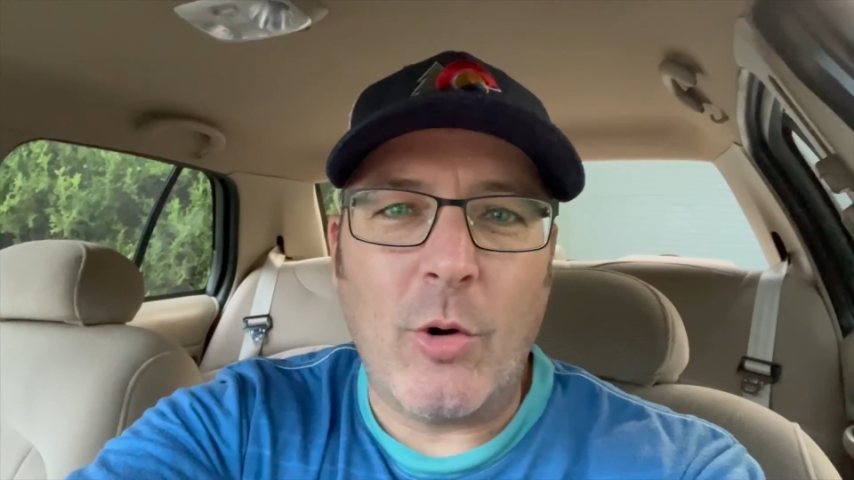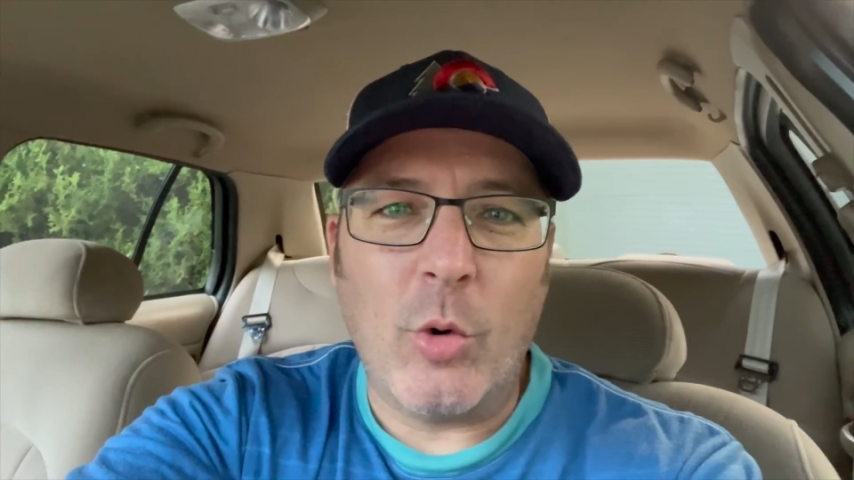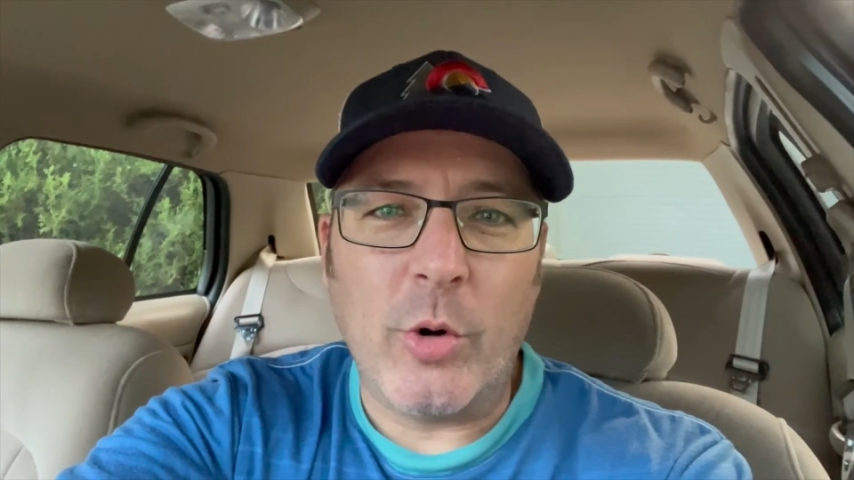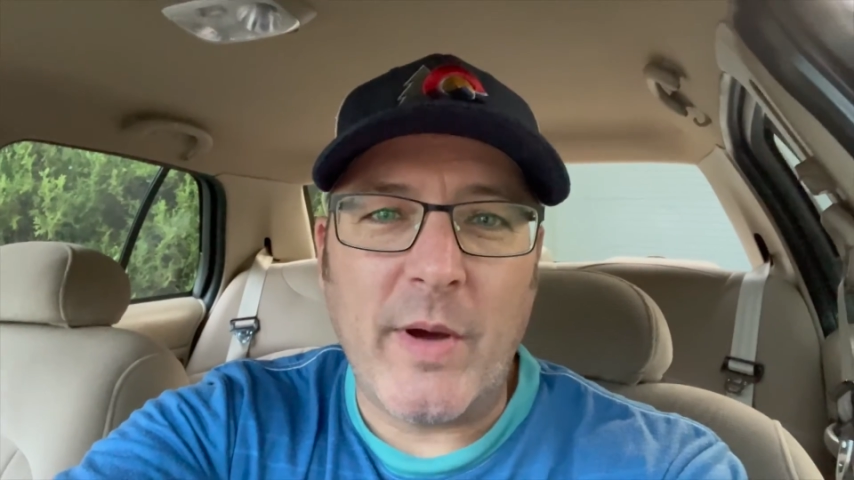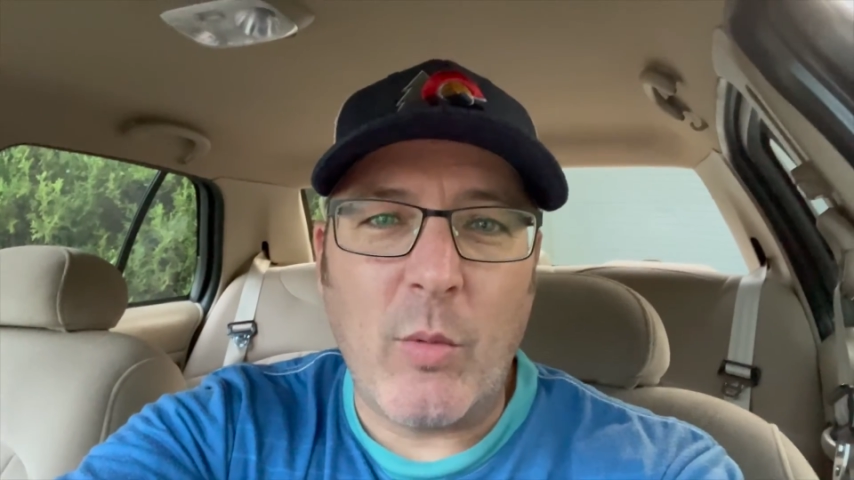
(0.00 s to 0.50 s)

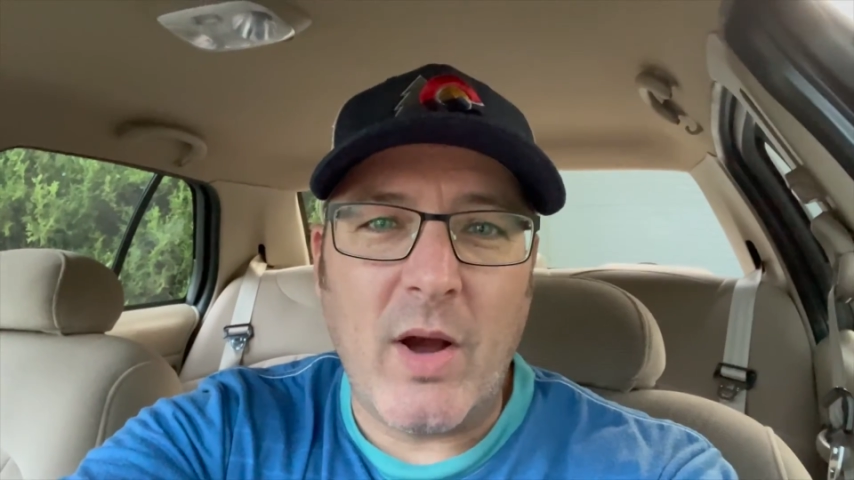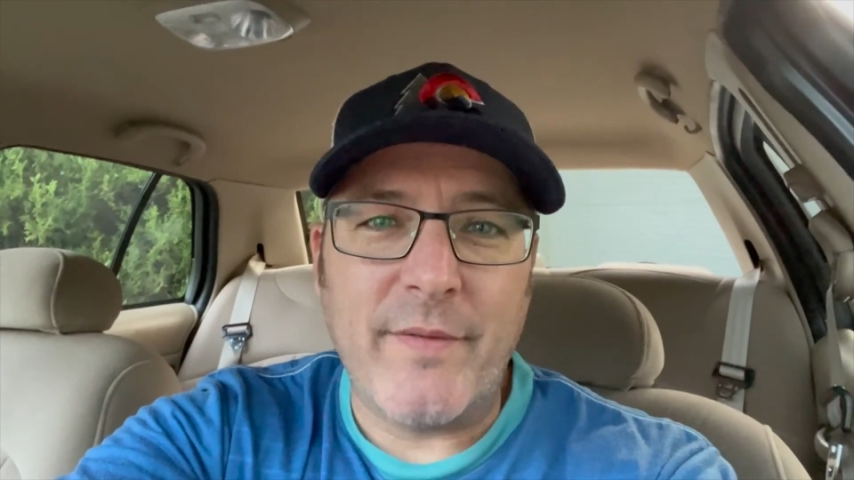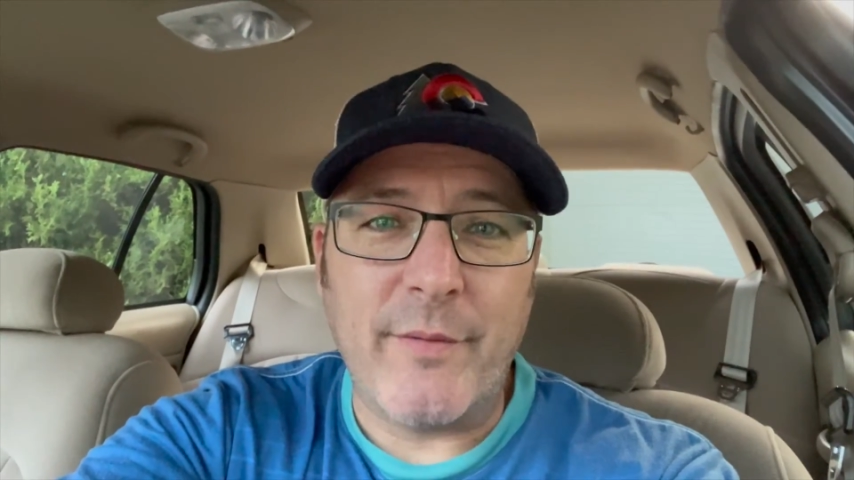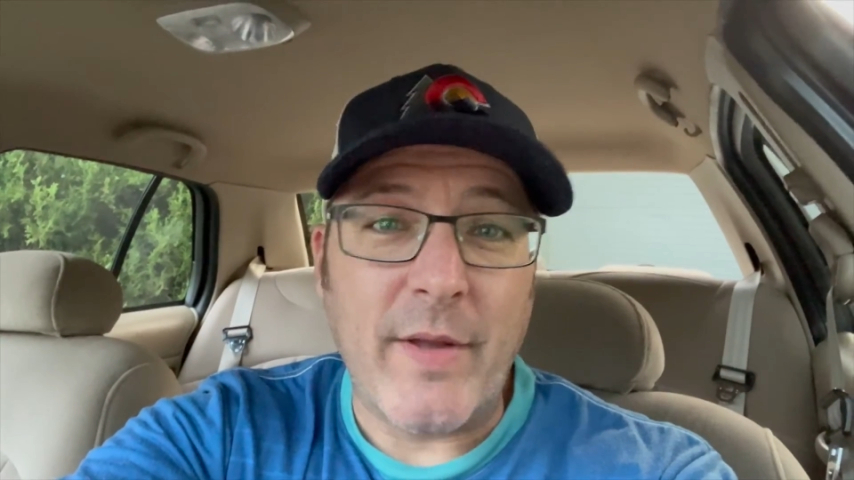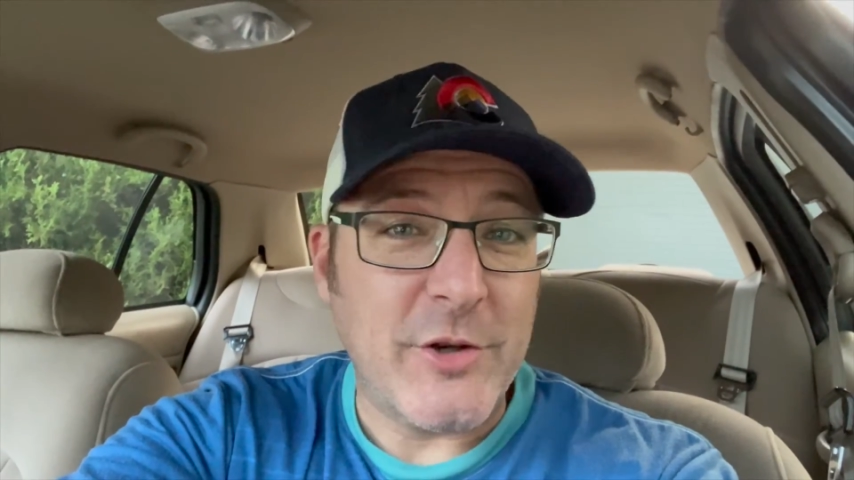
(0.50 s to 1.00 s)
hold of my wife
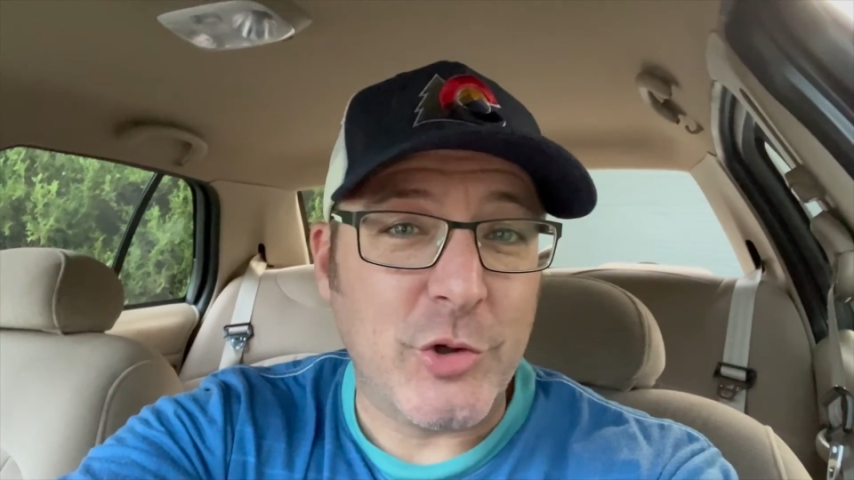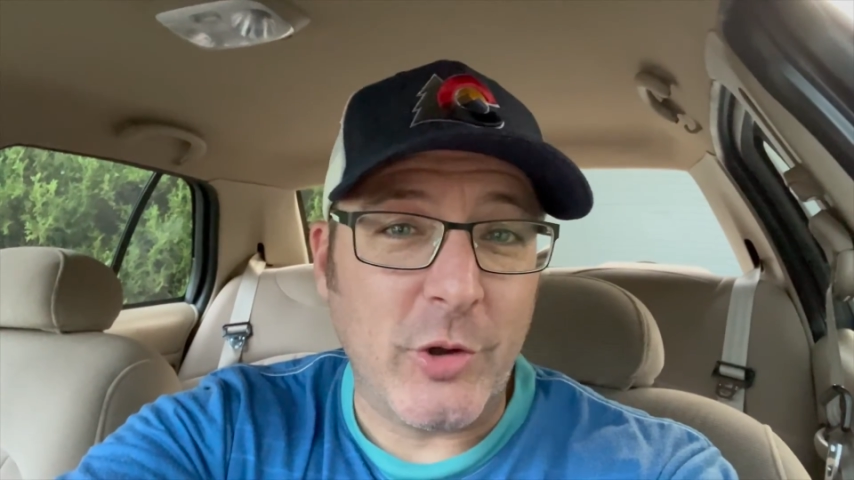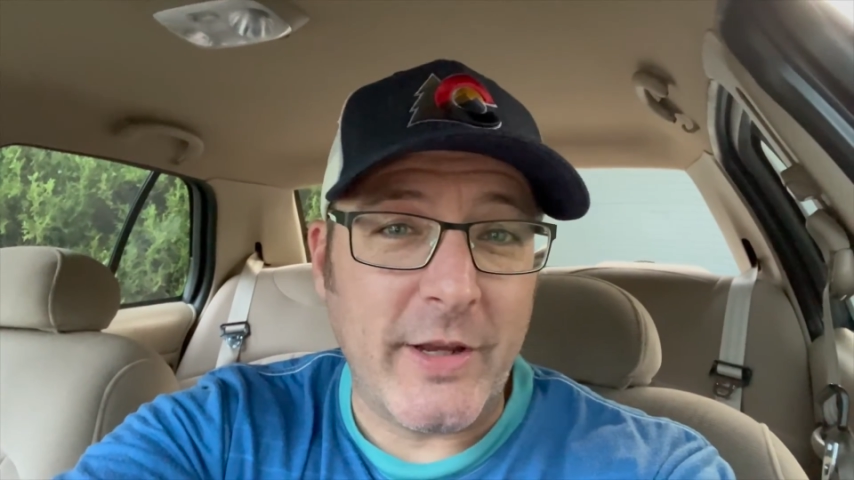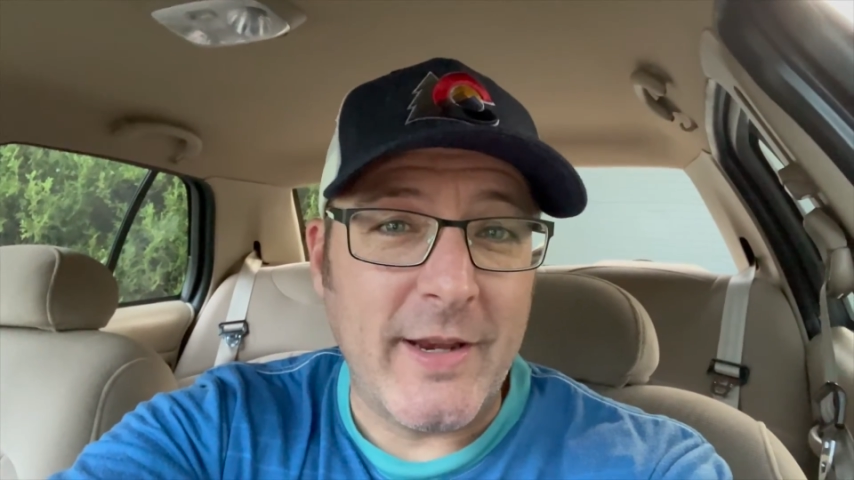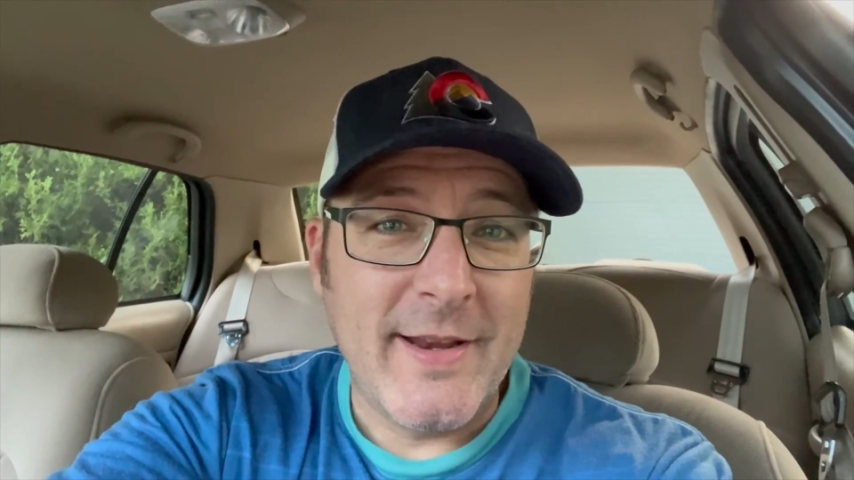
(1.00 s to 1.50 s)

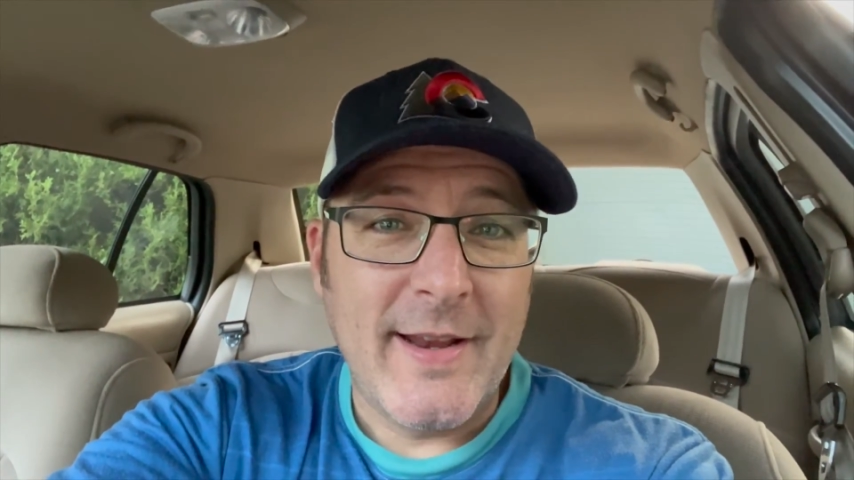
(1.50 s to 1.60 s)
eventually,